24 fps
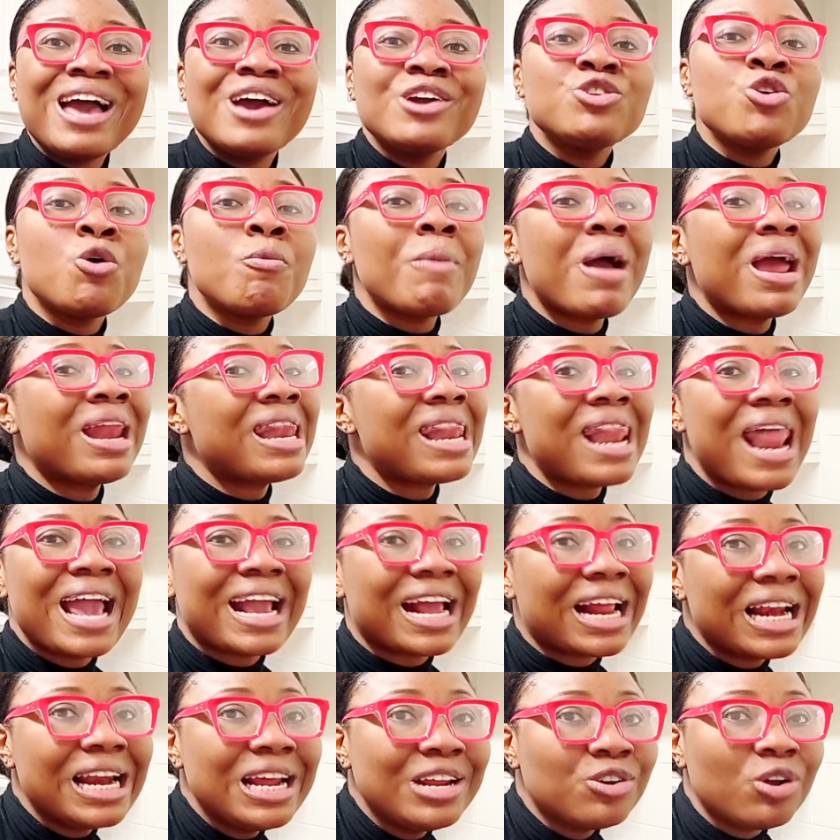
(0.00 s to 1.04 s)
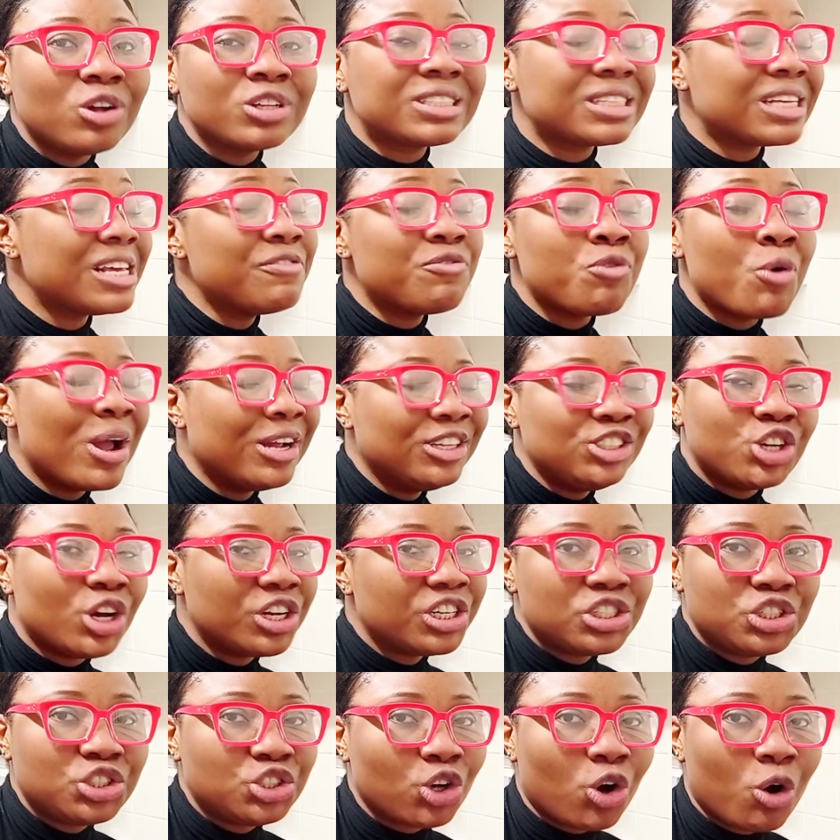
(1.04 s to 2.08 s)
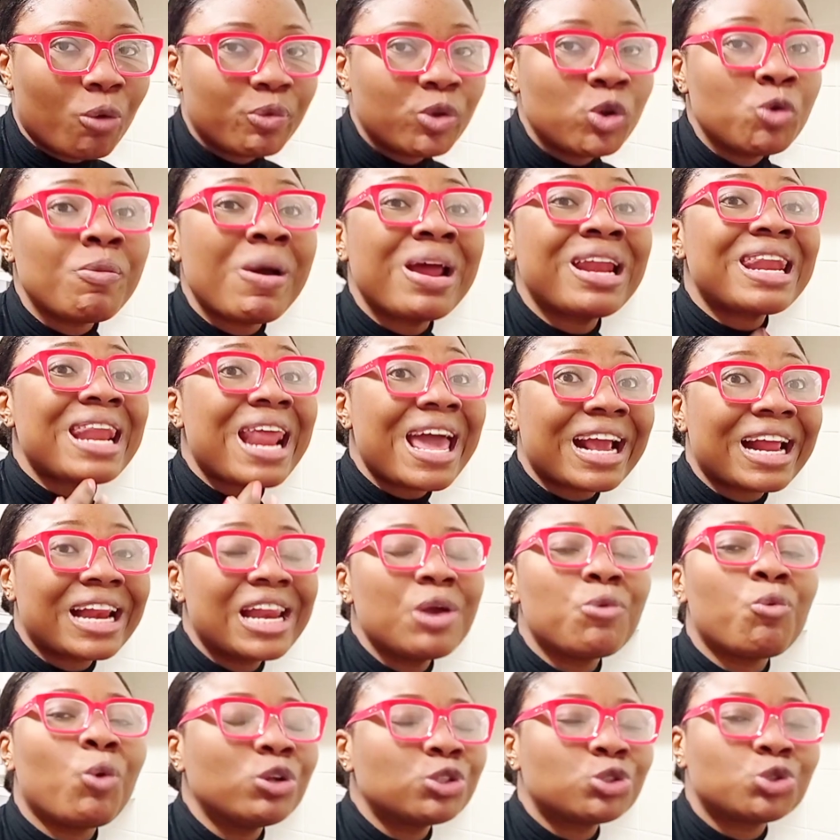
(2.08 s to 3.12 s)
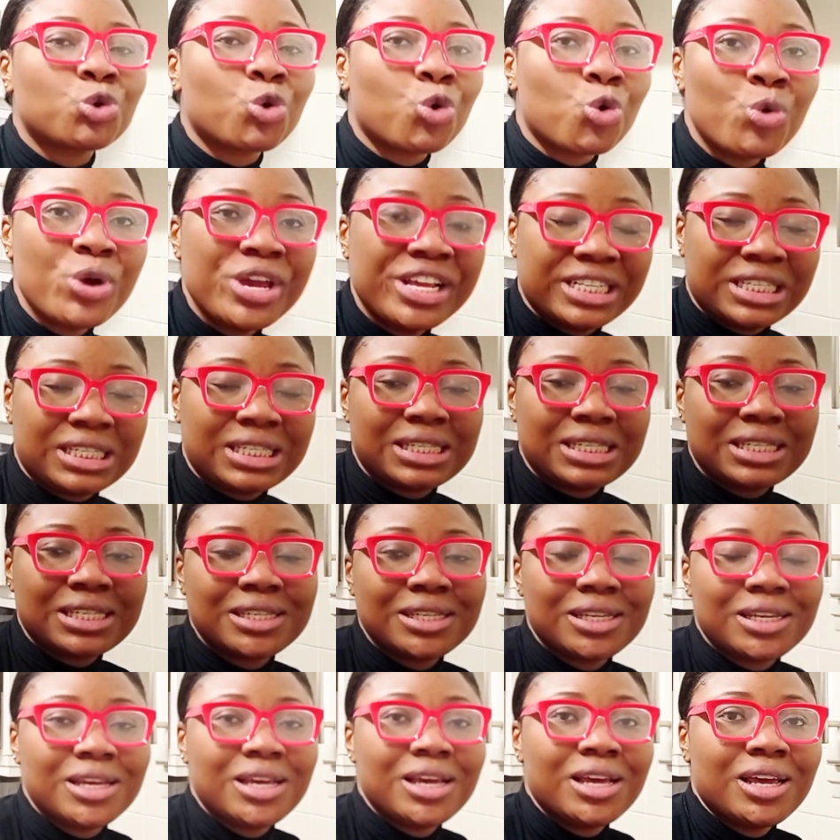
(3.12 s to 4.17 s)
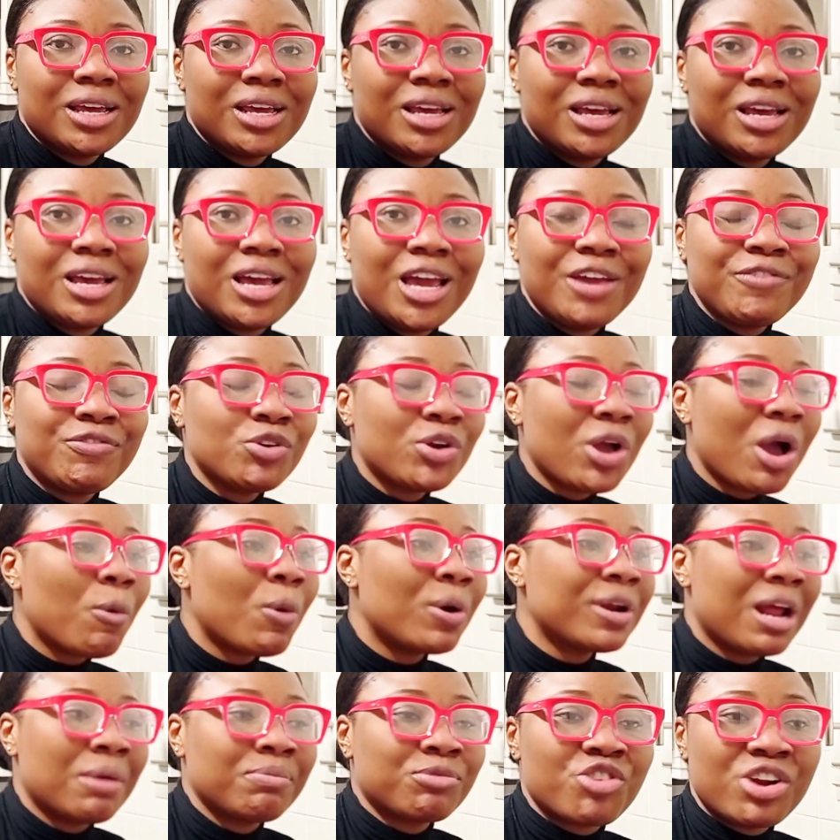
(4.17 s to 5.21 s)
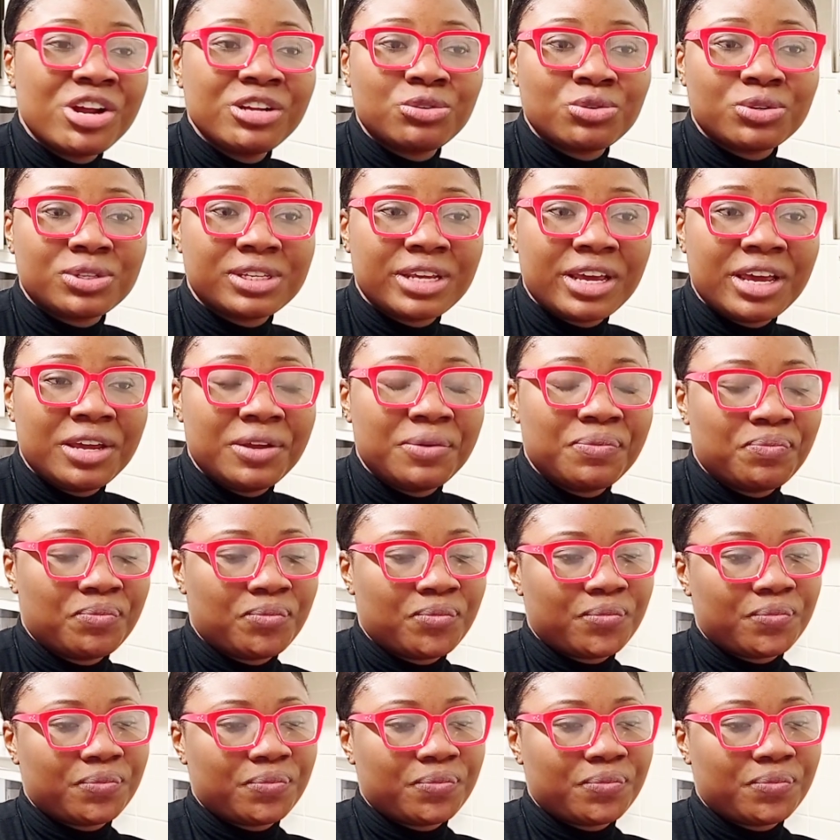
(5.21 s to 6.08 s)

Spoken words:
you might likely not even enjoy this job. You might likely want to quit. If you get what I'm trying to say.